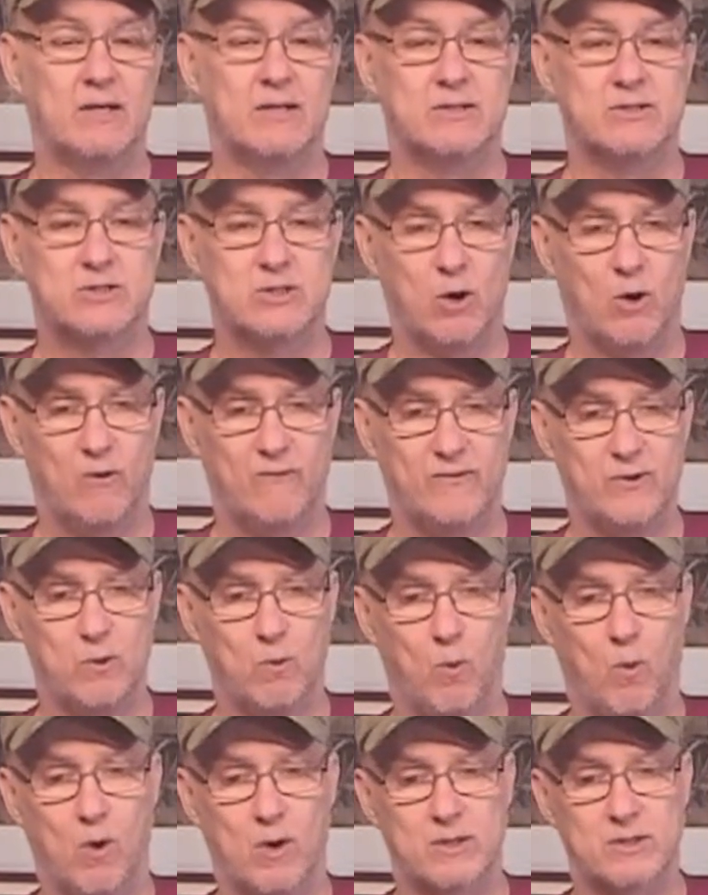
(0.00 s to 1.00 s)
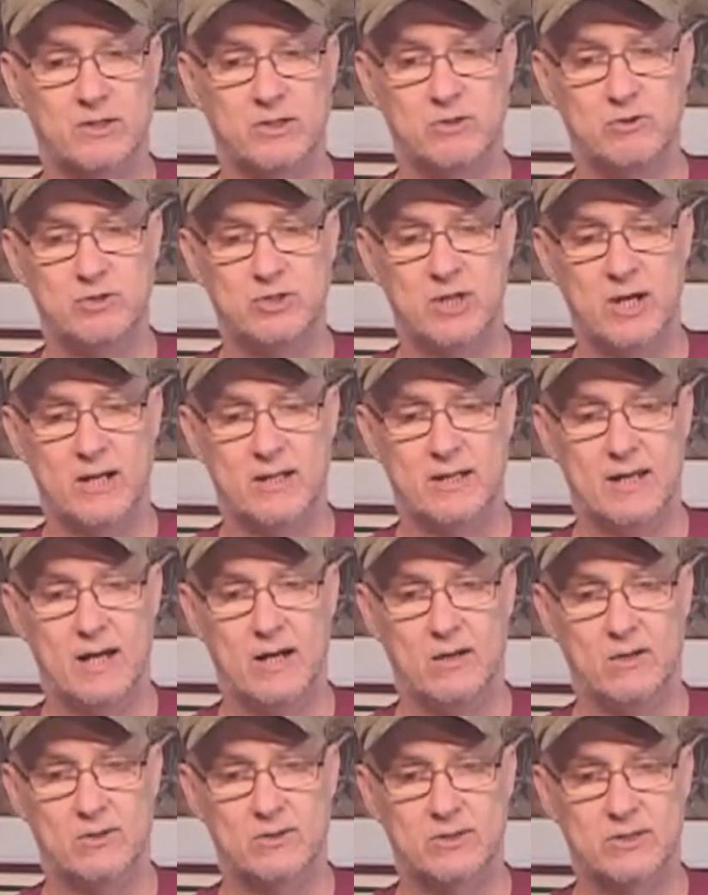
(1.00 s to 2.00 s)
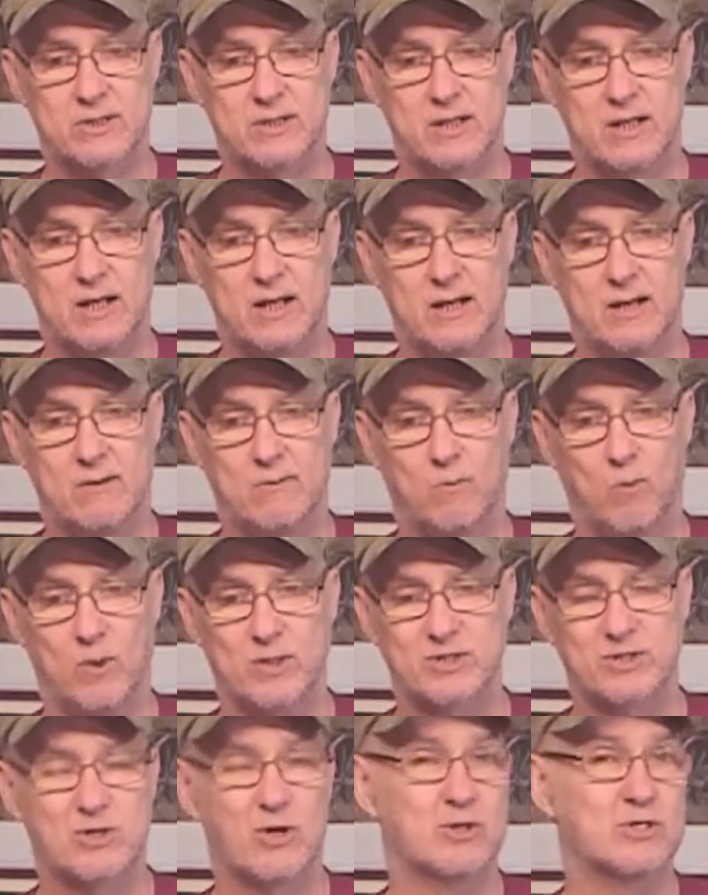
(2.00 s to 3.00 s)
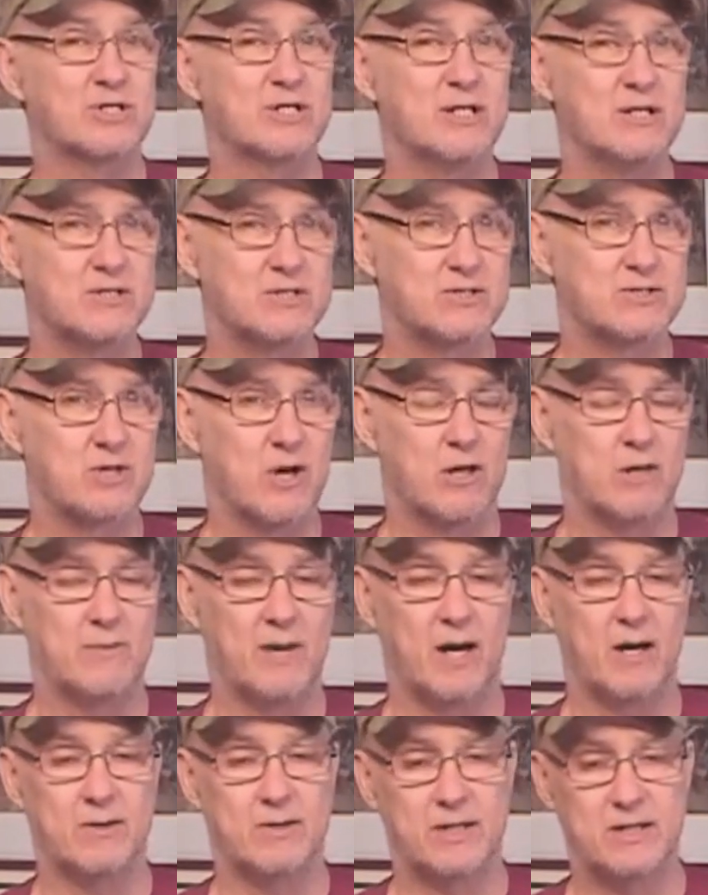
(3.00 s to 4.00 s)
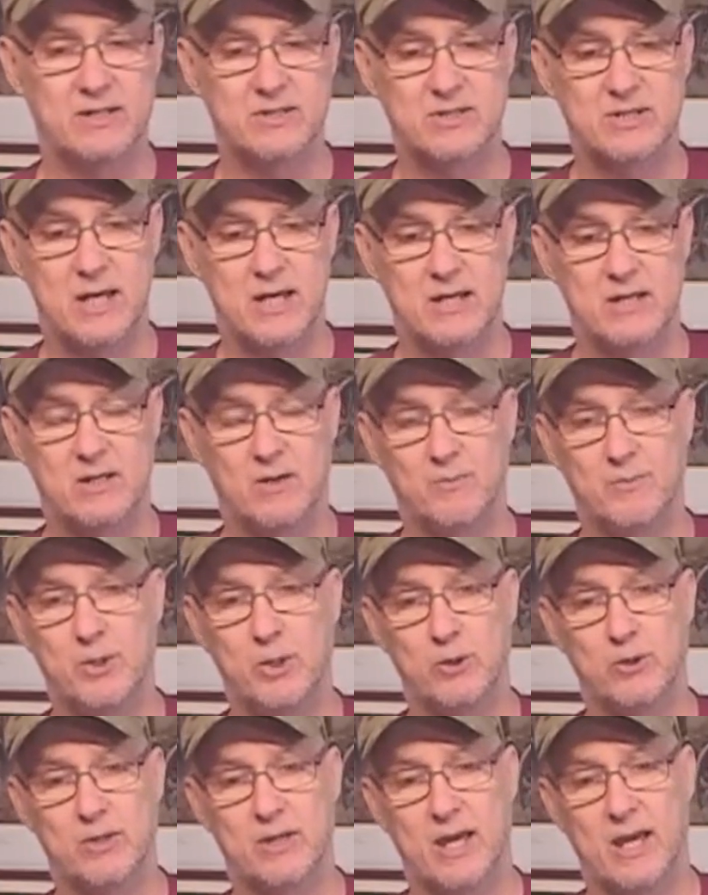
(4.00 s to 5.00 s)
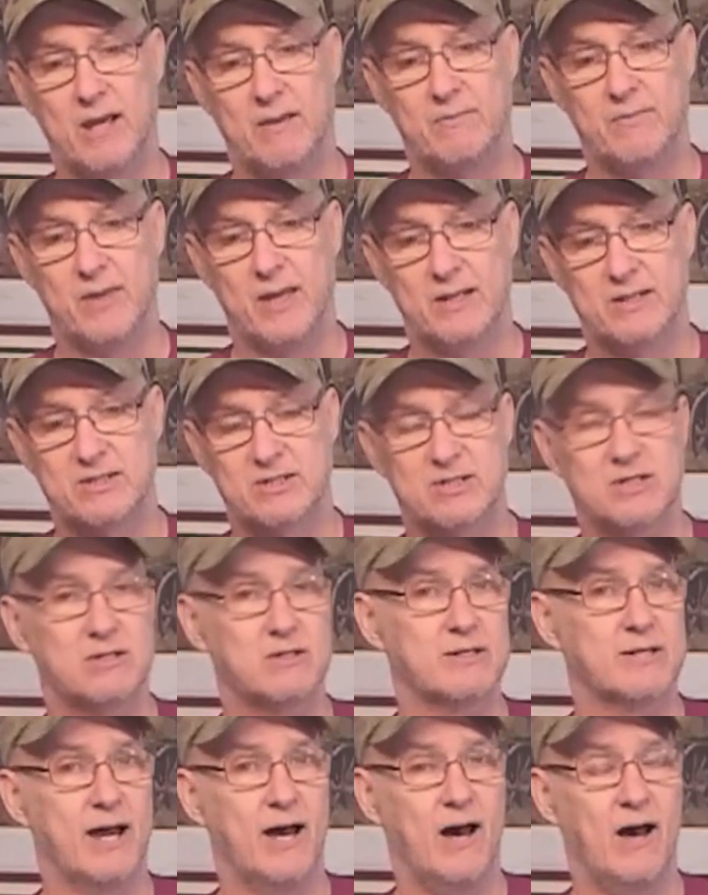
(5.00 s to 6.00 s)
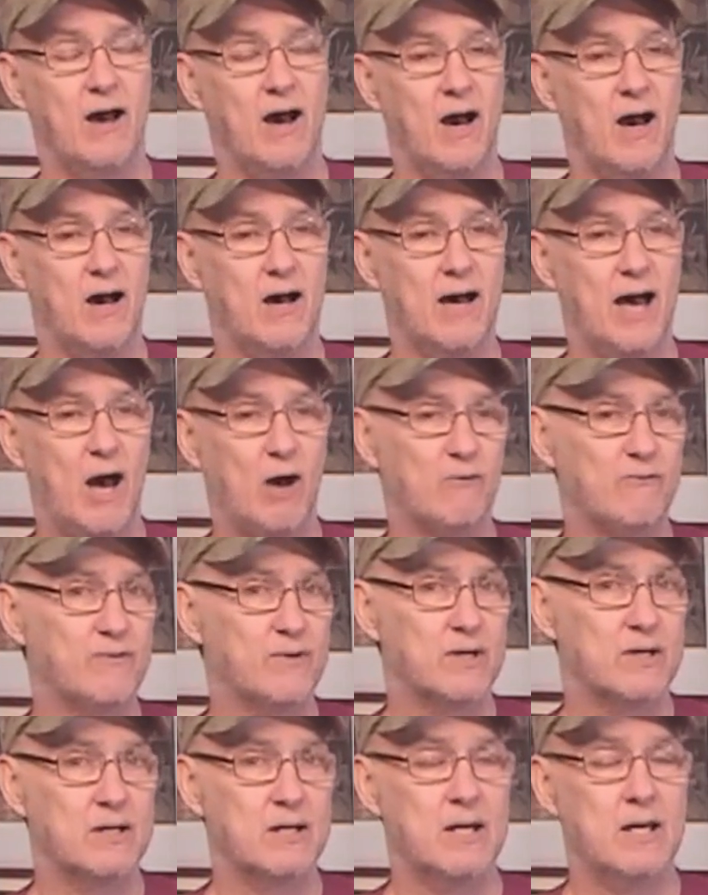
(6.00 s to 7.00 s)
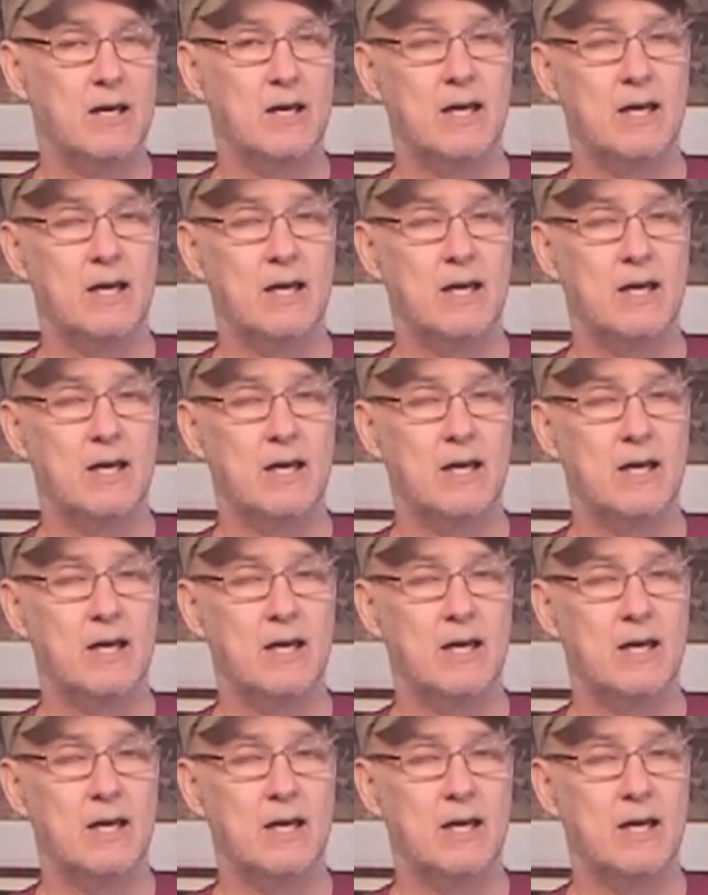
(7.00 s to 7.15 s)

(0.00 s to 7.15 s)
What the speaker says: So if you want to check out what Star Citizen's all about, it's a computer game that's still in alpha,